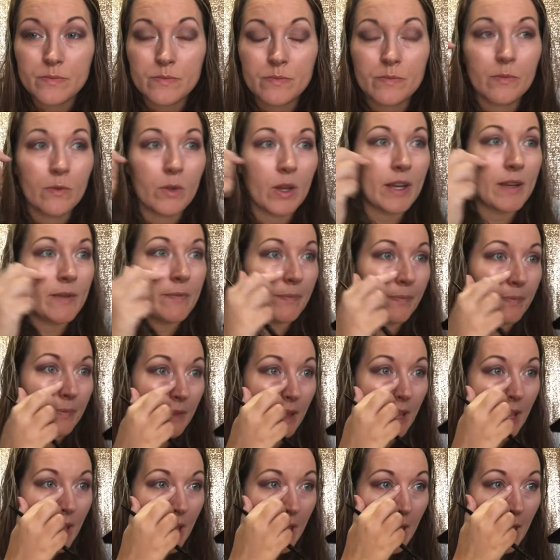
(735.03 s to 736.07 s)
Right?
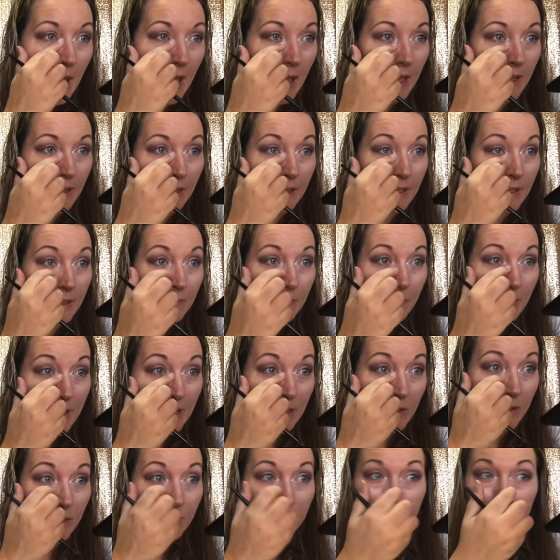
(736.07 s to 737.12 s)
And it may
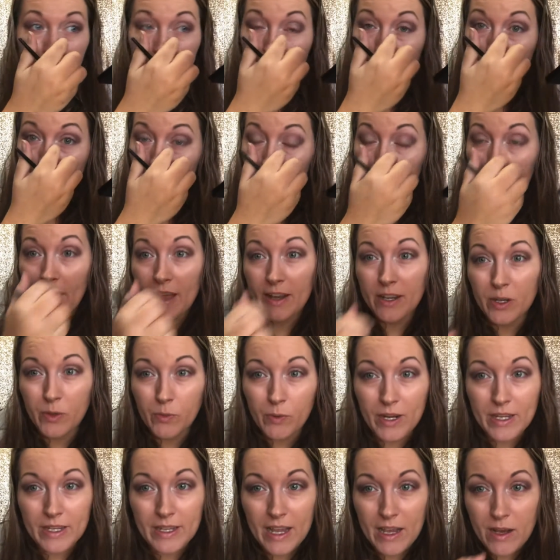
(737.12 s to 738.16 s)
look a little dramatic
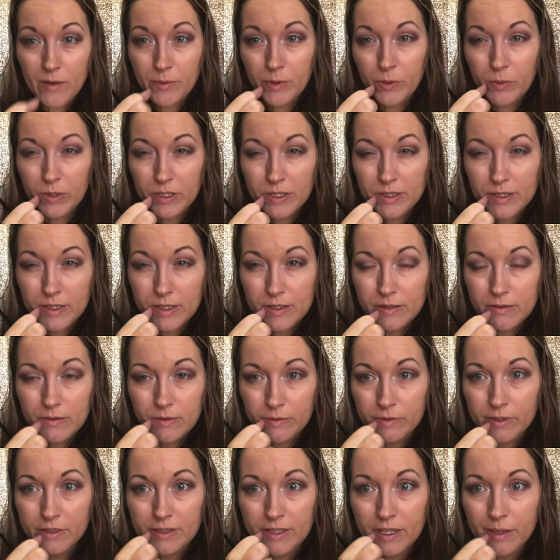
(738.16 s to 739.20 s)
right now, but once
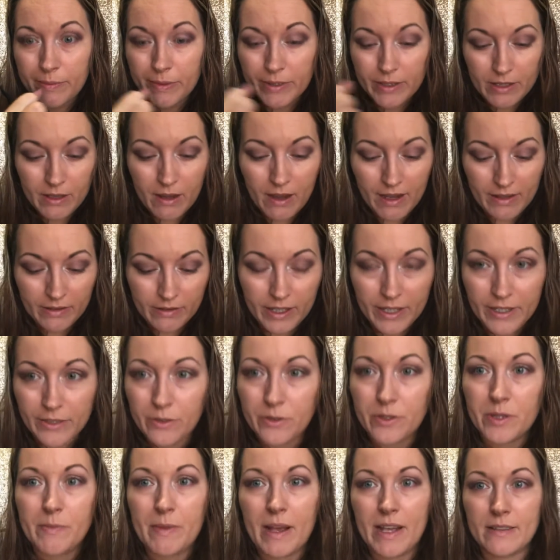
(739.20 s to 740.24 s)
I put the eyeliner
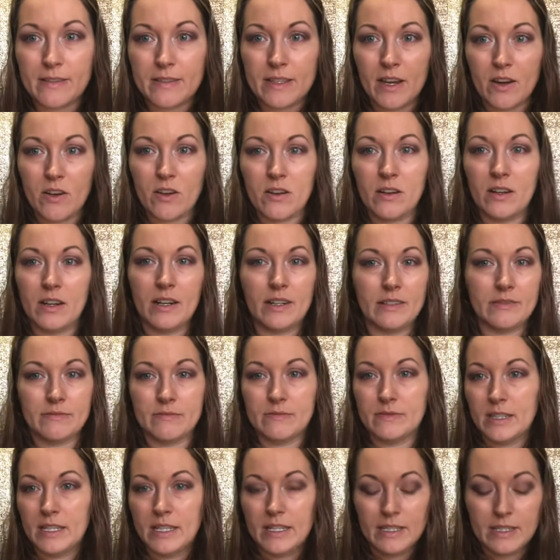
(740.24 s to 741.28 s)
and the mascara on,
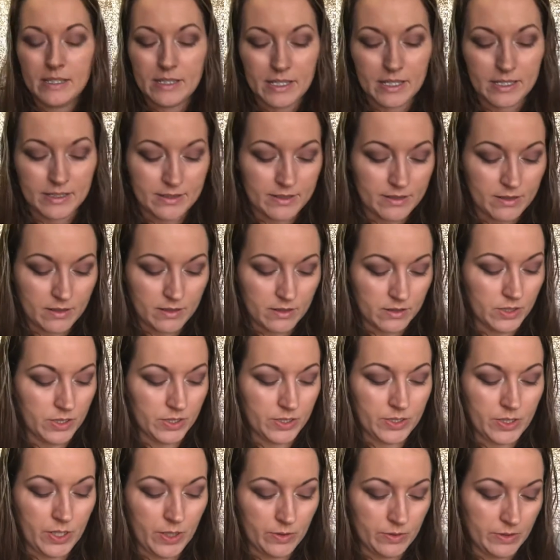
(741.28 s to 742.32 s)
it's going to look
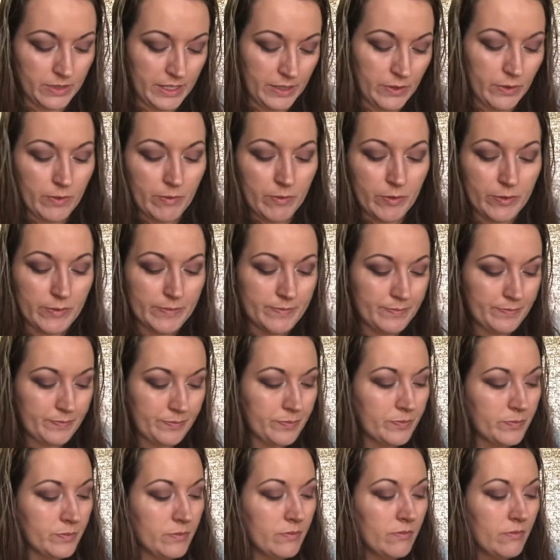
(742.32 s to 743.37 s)
totally normal.
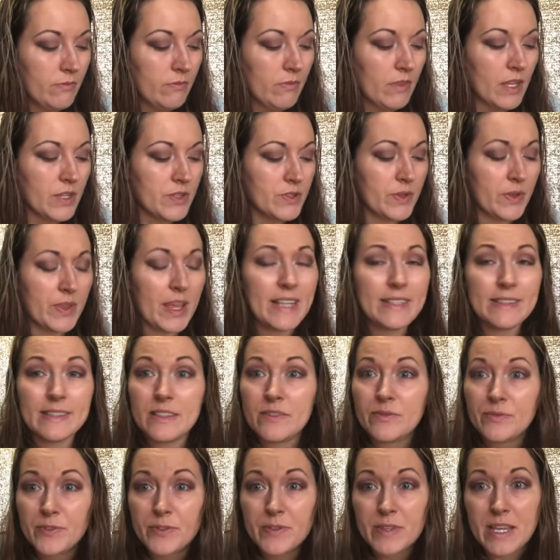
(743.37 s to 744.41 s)
So that's
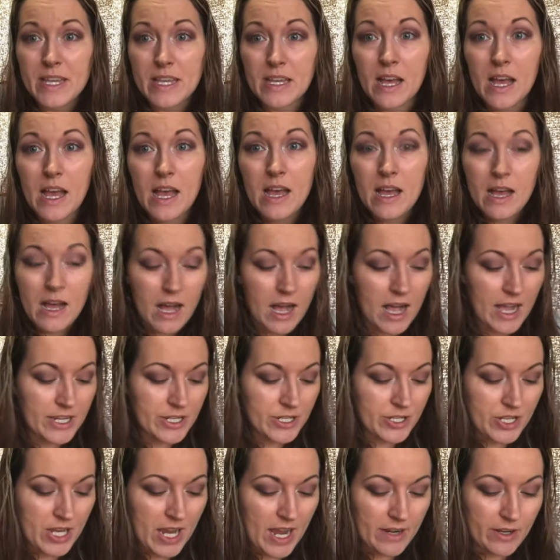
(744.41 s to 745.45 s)
it for the
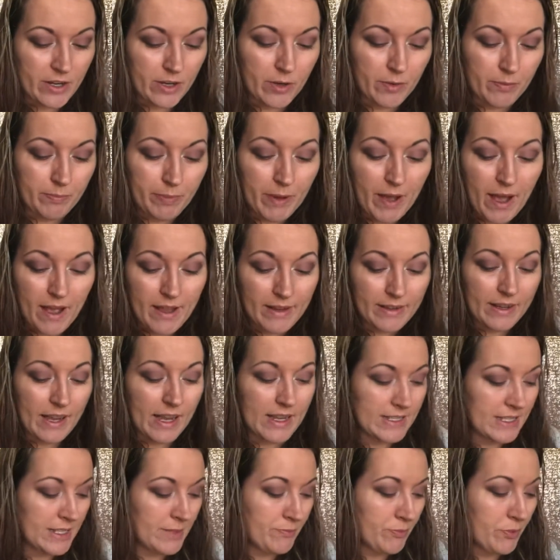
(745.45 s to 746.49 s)
eyeshadow, but I
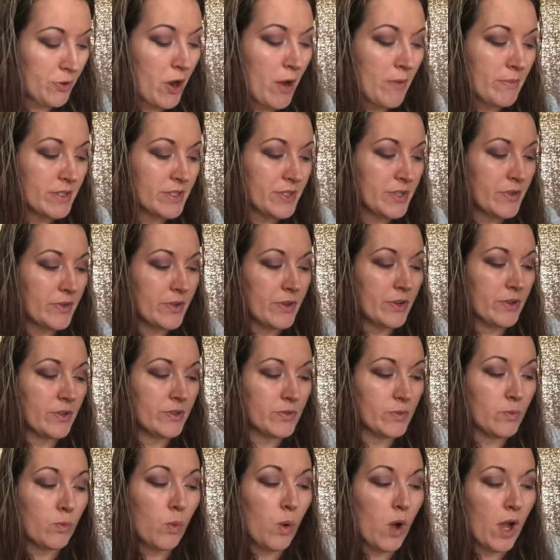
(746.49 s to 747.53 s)
did promise you there is
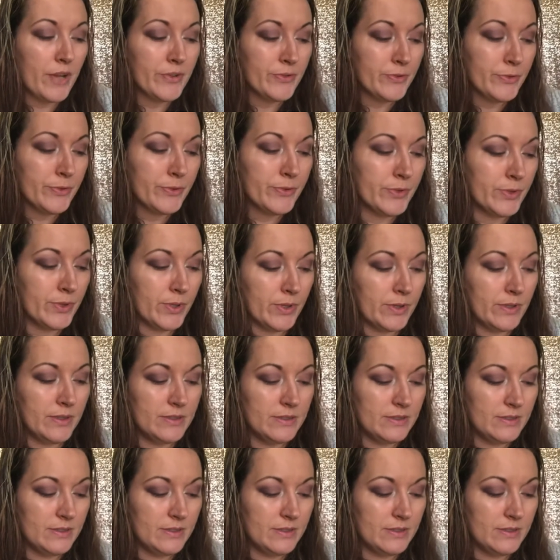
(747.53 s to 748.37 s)
one rule